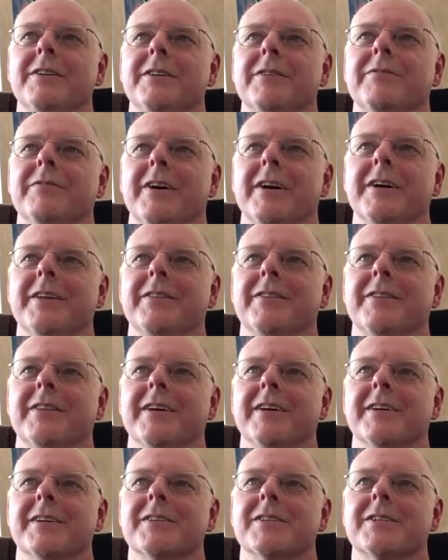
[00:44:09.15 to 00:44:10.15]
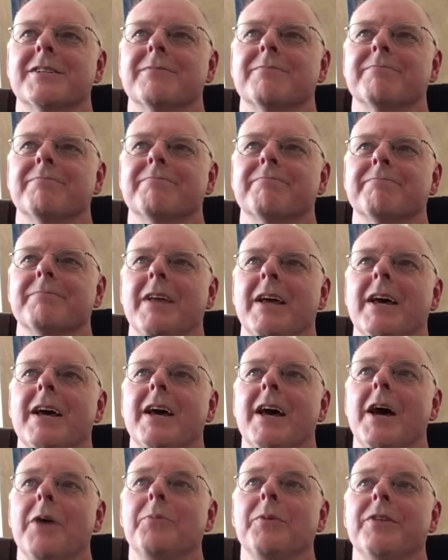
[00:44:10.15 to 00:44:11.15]
divine things.
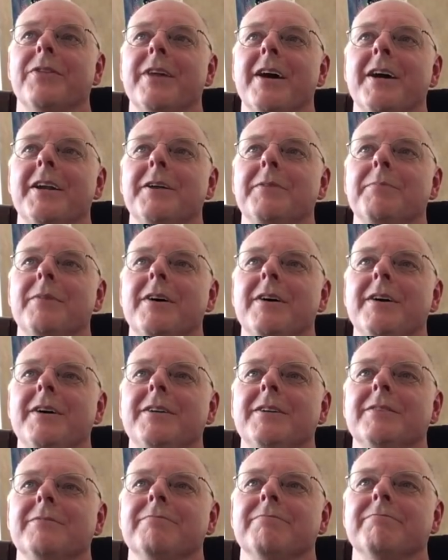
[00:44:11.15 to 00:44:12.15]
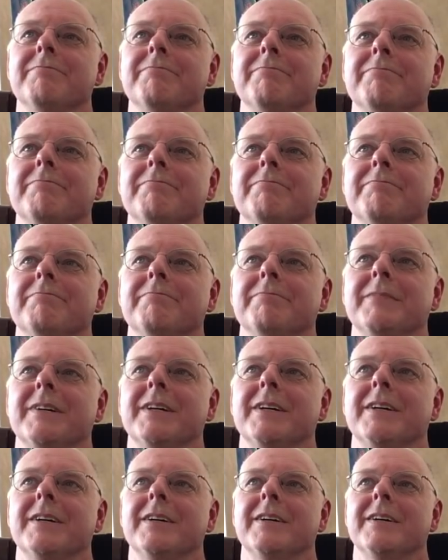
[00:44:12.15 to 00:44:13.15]
And with that in mind,
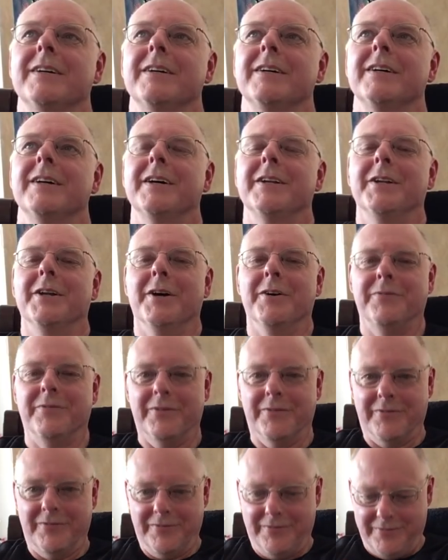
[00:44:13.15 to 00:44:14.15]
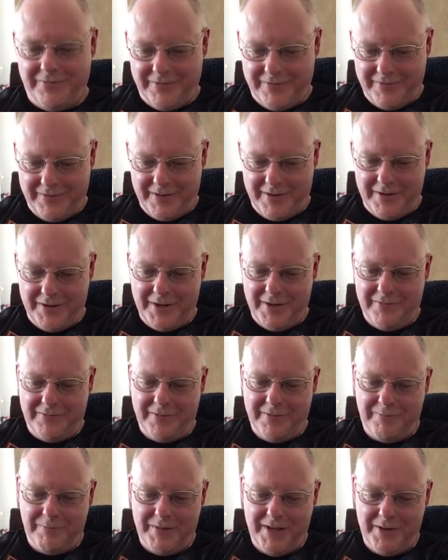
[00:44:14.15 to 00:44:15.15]
enough
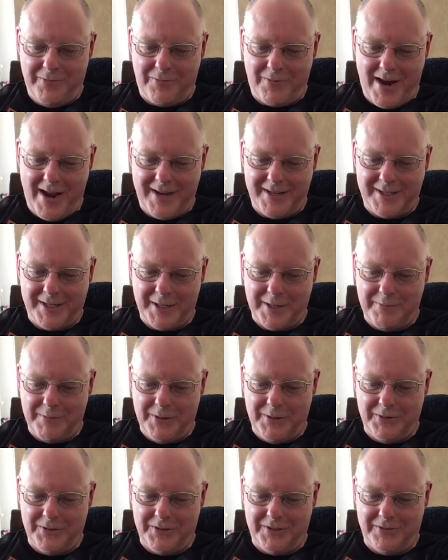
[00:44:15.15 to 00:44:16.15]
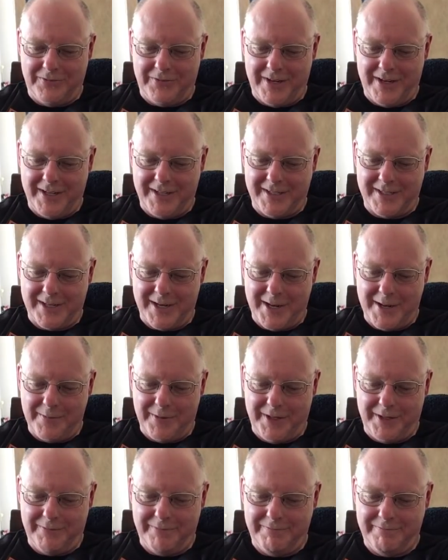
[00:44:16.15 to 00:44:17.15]
of me ranting about divine
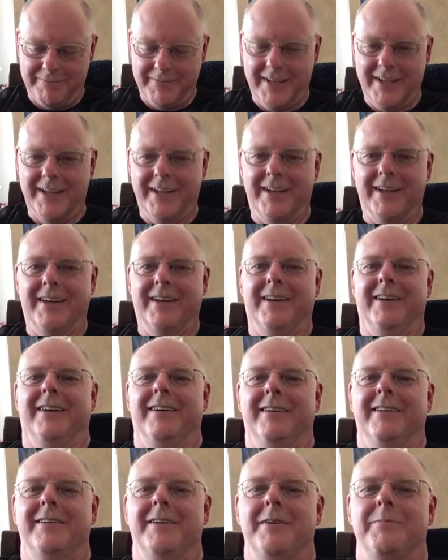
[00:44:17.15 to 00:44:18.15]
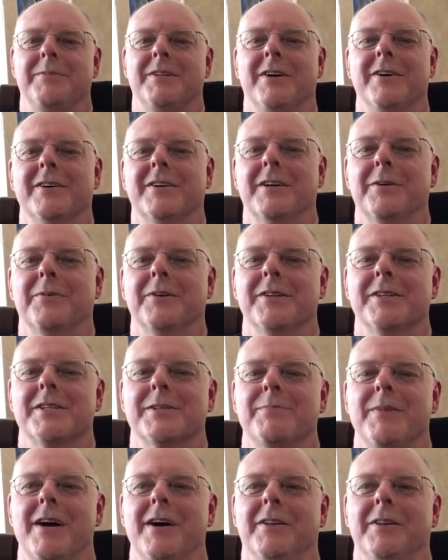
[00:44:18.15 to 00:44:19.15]
timing. I'm talking with a
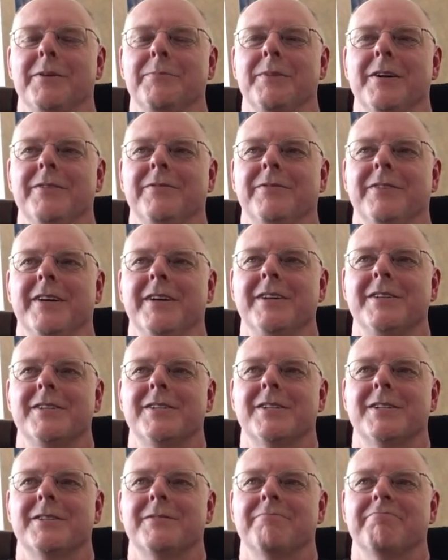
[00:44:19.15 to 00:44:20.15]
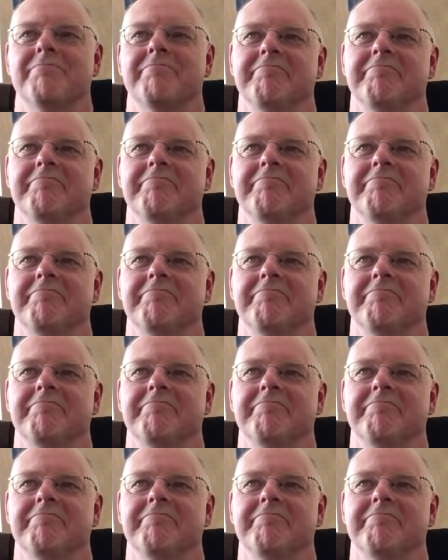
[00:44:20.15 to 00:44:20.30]
smile on my face.